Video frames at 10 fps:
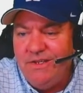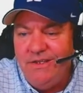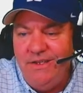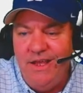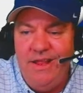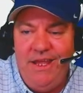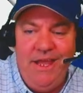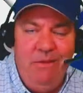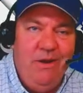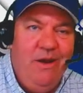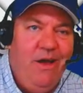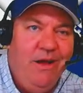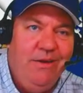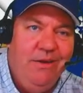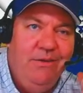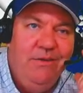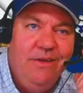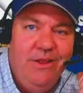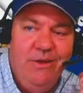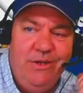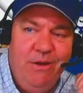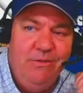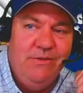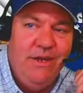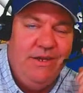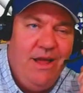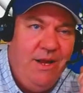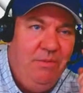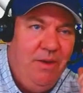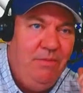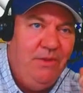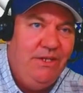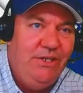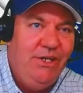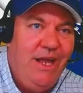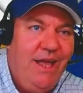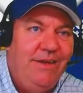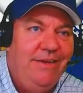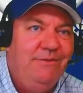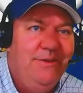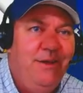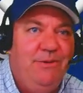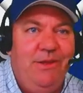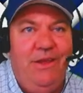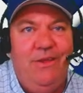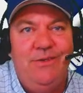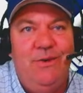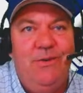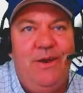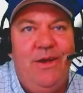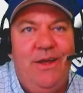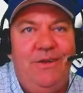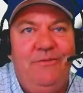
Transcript: Yeah, they came in hot, dude. I looked up, it was like 90 people in the chat. I was like, what the hell's going on?